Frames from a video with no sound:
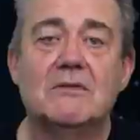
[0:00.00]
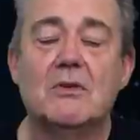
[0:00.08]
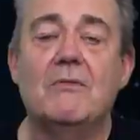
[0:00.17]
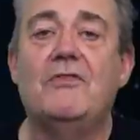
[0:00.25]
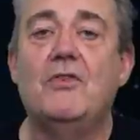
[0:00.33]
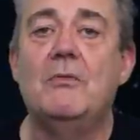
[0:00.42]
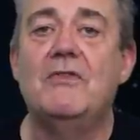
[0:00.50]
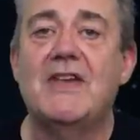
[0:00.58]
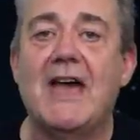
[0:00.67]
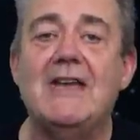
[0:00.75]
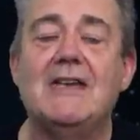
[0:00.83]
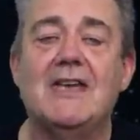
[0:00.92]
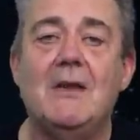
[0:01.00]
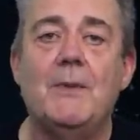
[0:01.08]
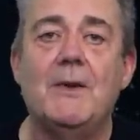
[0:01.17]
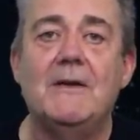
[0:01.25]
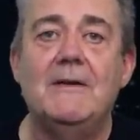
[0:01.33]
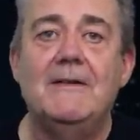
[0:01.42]
some form of
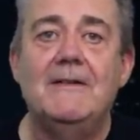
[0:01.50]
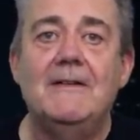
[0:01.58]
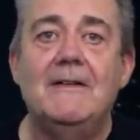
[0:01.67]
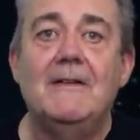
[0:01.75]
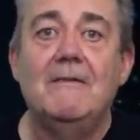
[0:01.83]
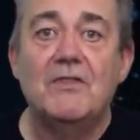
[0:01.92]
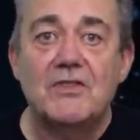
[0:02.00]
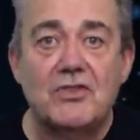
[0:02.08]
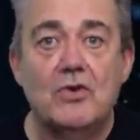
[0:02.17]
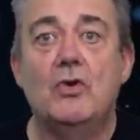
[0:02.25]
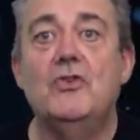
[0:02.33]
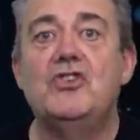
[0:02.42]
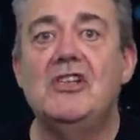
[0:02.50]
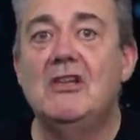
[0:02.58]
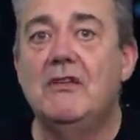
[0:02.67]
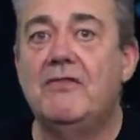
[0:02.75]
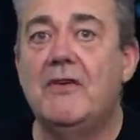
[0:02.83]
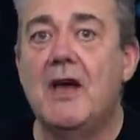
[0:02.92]
gatekeeper, staunching
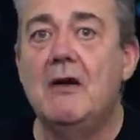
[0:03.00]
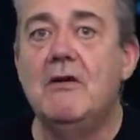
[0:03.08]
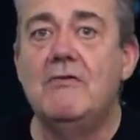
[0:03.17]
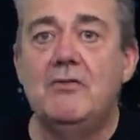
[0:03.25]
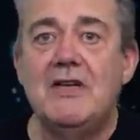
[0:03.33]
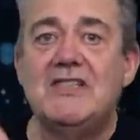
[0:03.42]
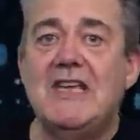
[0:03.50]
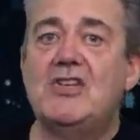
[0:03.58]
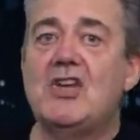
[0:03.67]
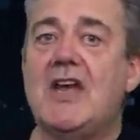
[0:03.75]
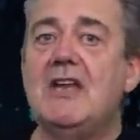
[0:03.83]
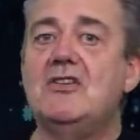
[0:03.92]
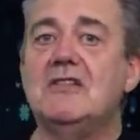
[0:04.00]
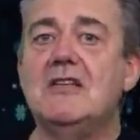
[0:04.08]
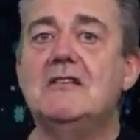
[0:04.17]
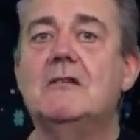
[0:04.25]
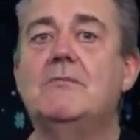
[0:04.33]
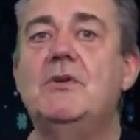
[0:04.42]
the flow of risky changes
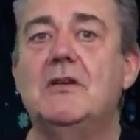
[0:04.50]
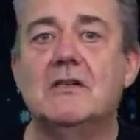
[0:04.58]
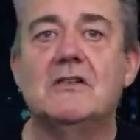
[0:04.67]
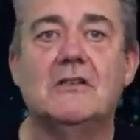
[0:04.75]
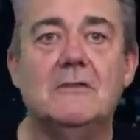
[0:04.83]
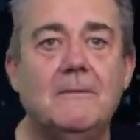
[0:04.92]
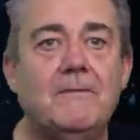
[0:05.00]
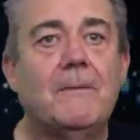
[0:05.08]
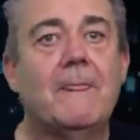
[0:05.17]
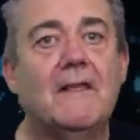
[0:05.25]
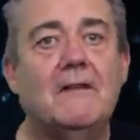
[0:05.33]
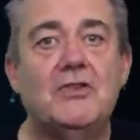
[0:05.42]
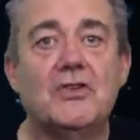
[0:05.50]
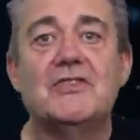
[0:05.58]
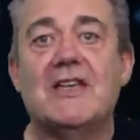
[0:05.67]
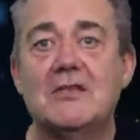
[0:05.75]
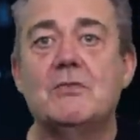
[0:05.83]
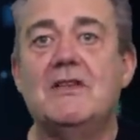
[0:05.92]
into production, just
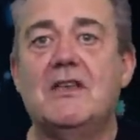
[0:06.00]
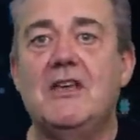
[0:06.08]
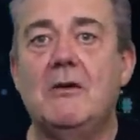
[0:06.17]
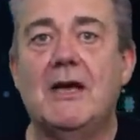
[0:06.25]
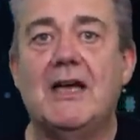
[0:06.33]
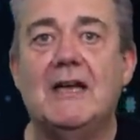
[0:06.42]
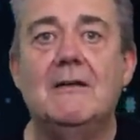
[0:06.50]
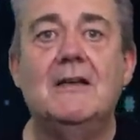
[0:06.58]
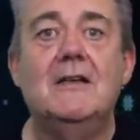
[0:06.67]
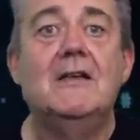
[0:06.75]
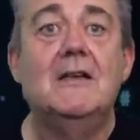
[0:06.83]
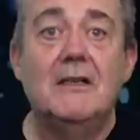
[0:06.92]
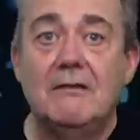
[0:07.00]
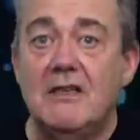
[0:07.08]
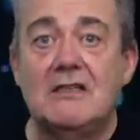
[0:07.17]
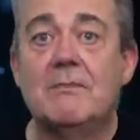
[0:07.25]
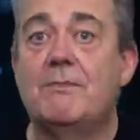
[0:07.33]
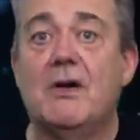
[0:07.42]
as with QA.
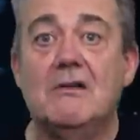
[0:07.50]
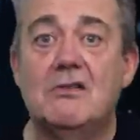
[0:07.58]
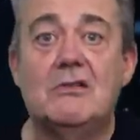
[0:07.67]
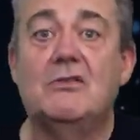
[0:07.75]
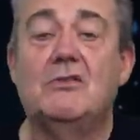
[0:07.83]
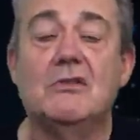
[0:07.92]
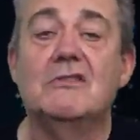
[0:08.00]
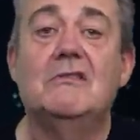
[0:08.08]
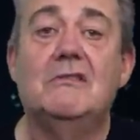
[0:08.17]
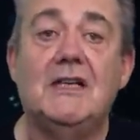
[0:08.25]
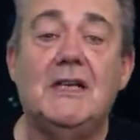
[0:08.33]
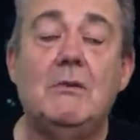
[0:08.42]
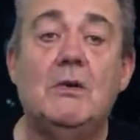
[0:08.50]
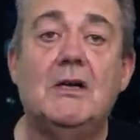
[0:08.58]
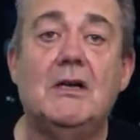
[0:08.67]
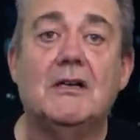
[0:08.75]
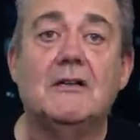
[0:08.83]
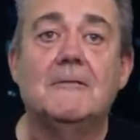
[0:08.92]
This approach doesn't really
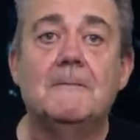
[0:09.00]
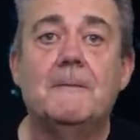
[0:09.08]
work.